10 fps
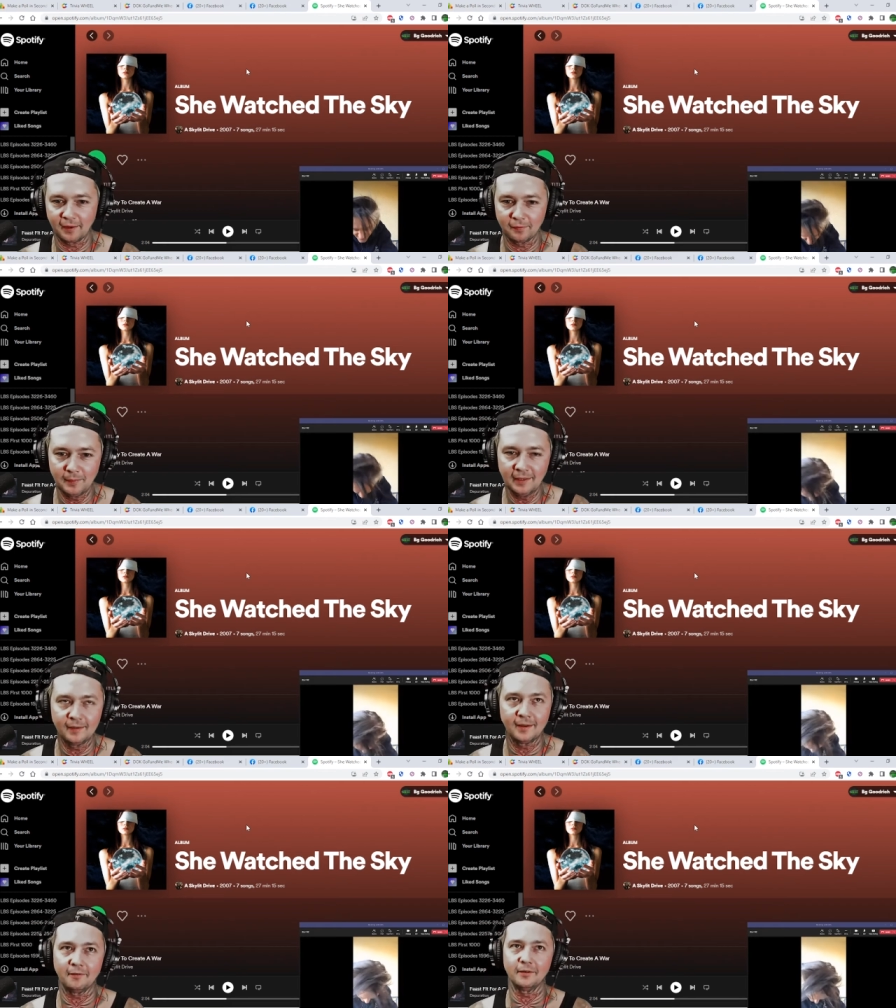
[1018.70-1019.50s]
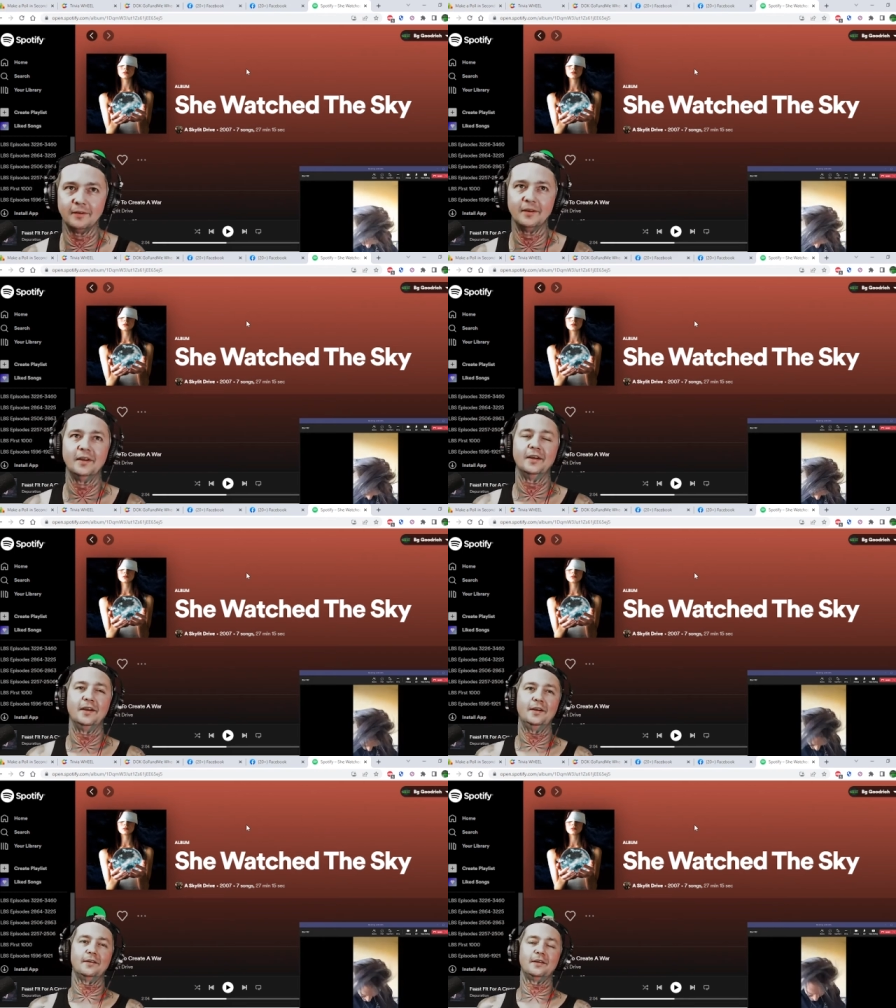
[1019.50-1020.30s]
of. Speak of the Devil.
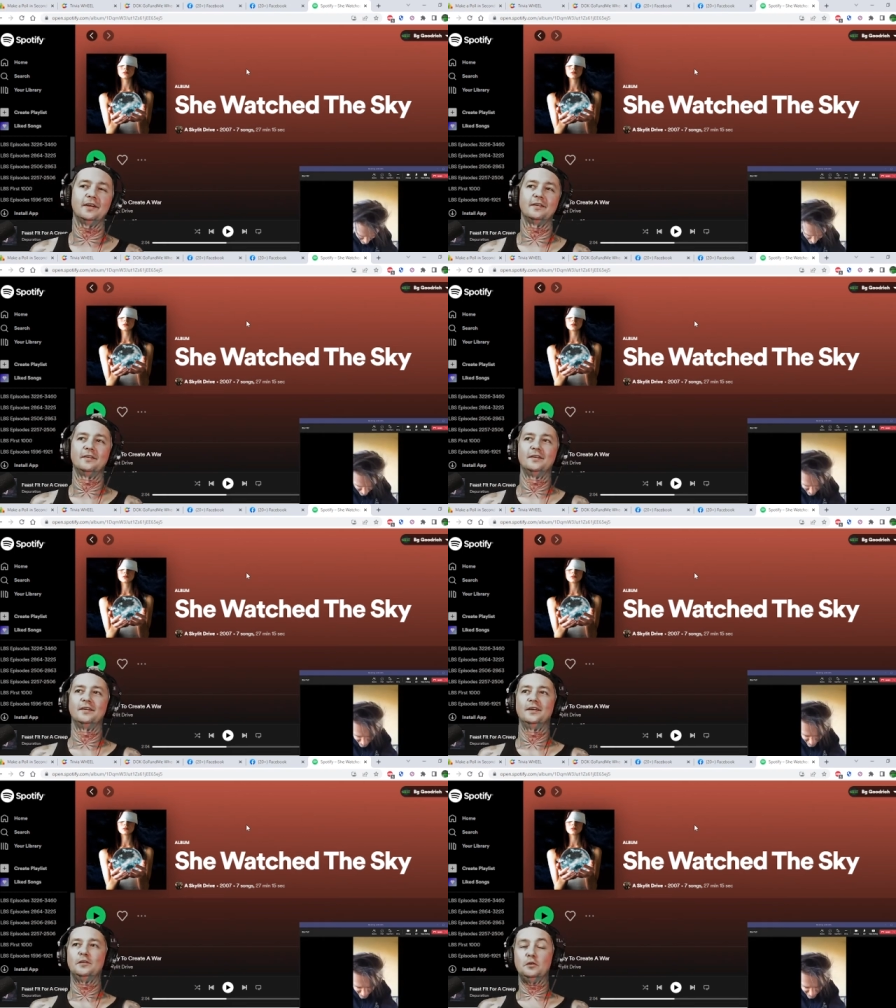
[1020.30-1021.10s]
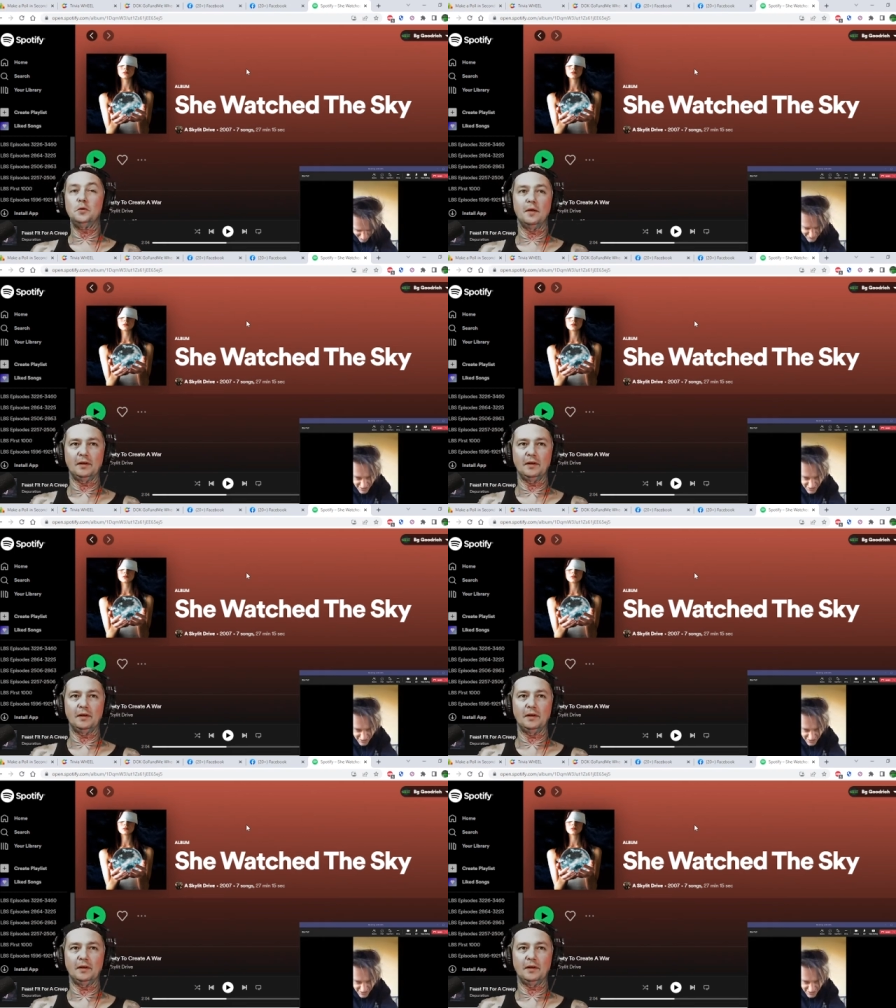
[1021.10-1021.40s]
Hell yeah. Do you ever get